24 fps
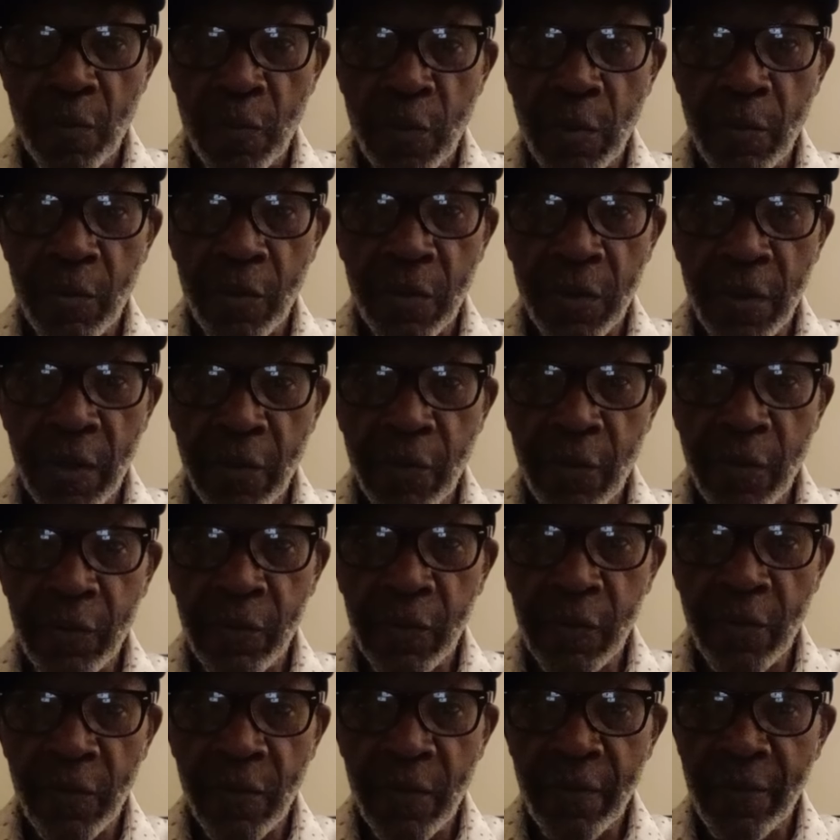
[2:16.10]
People think we
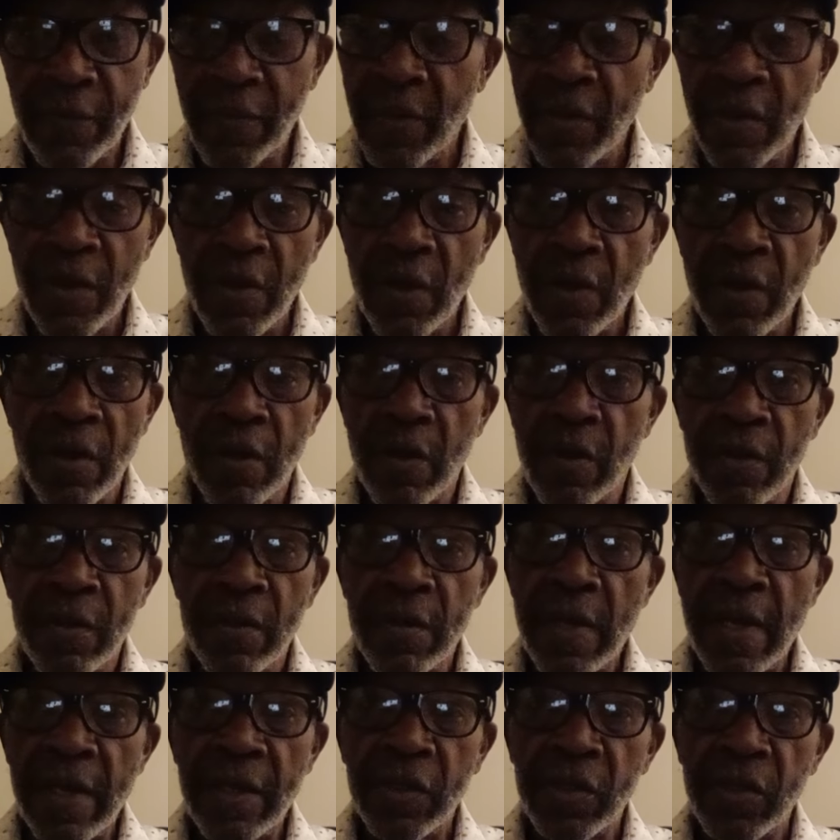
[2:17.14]
was over there. The
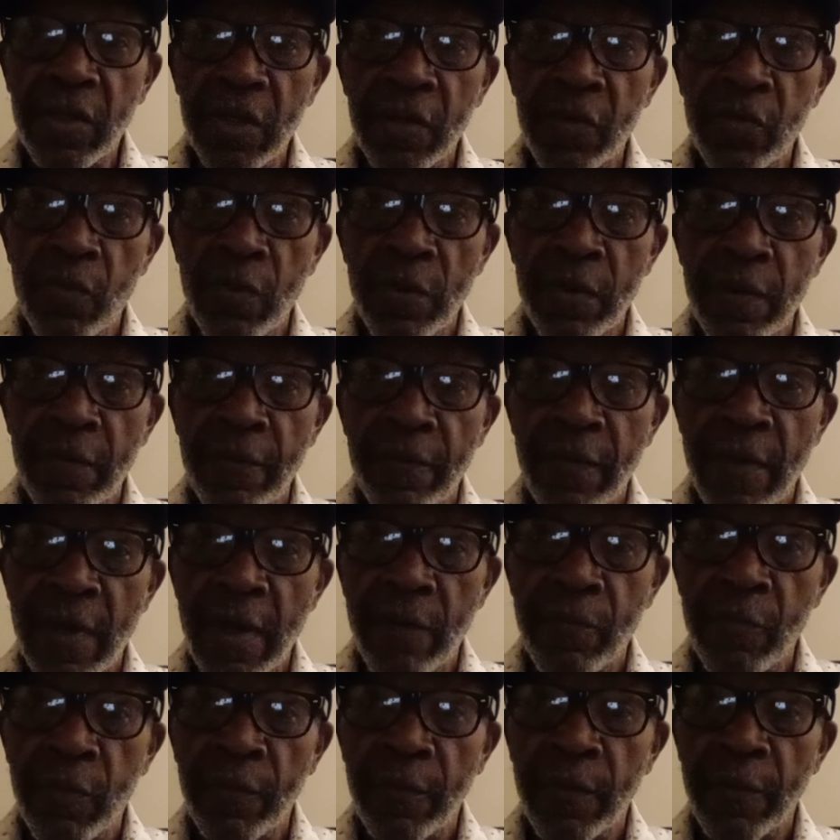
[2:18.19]
United States wasn't
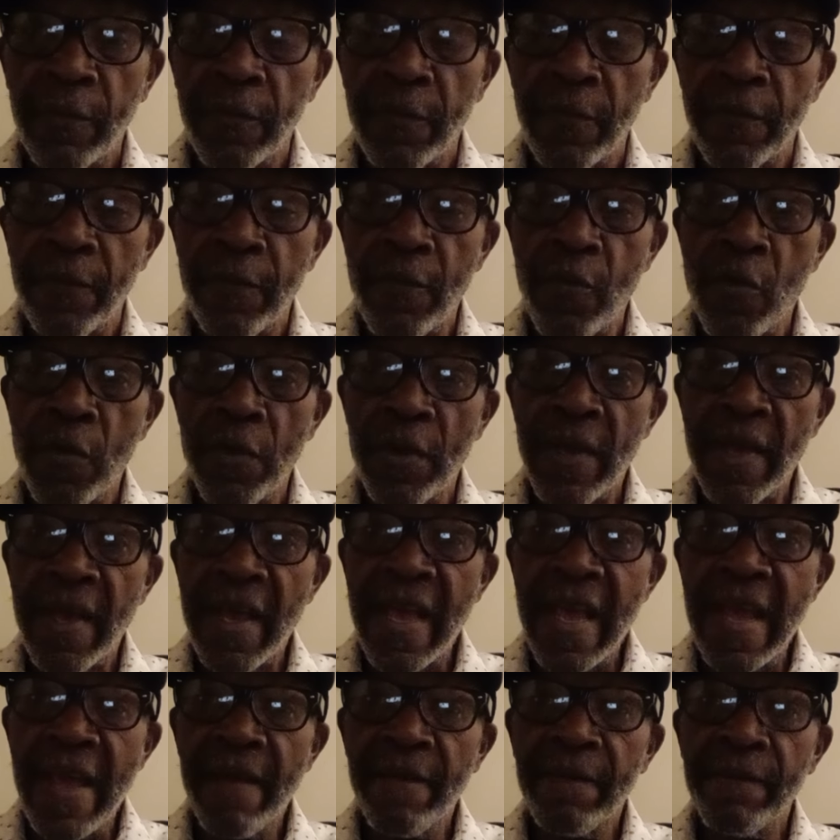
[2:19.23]
involved before for
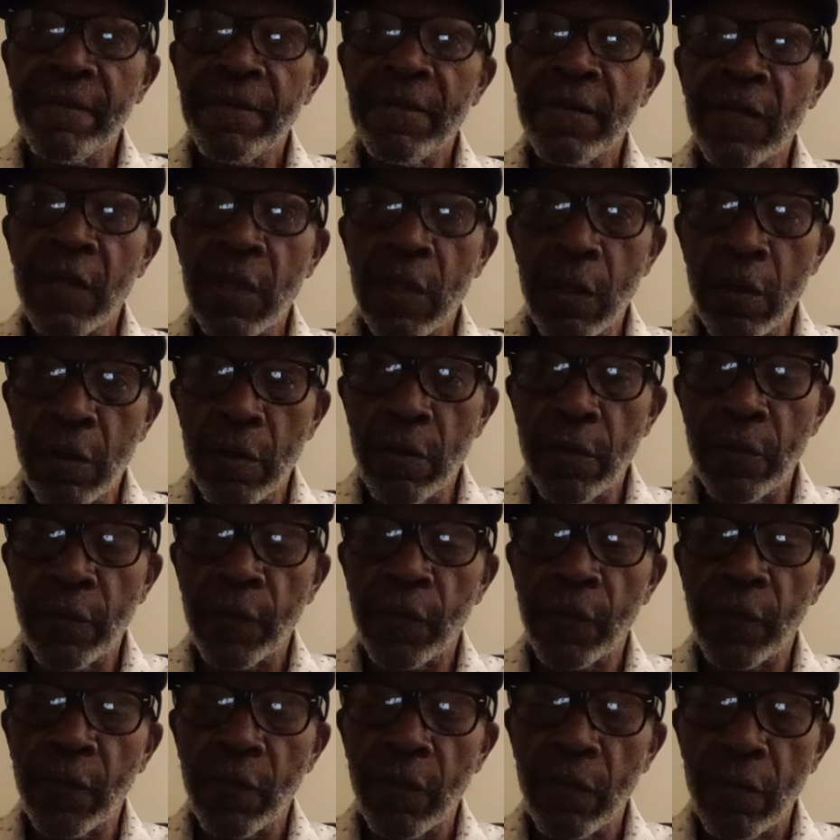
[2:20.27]
4.5
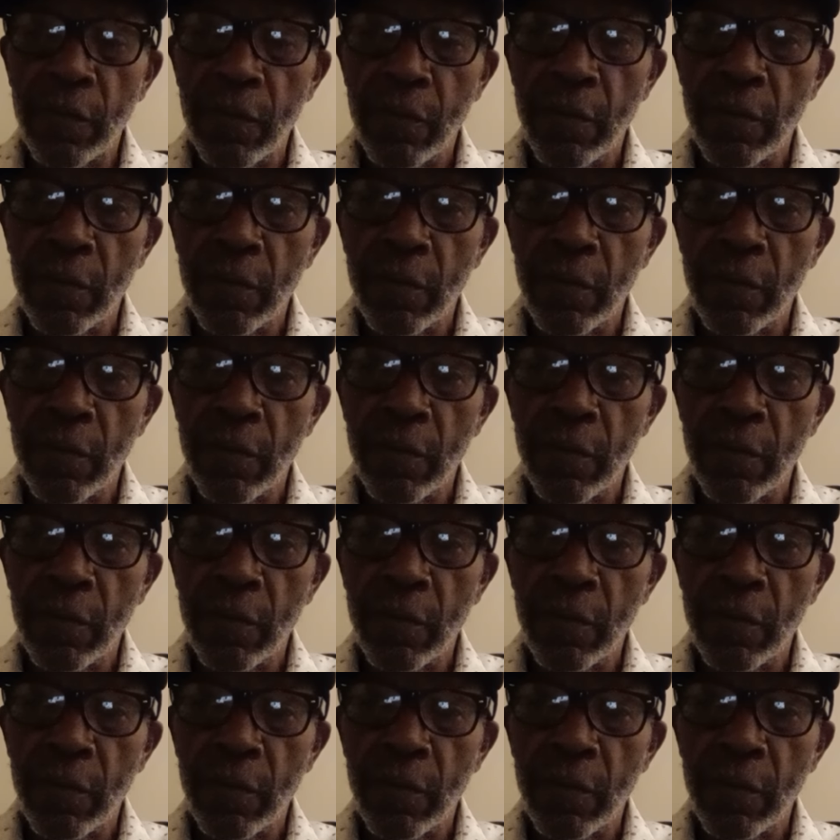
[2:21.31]
years.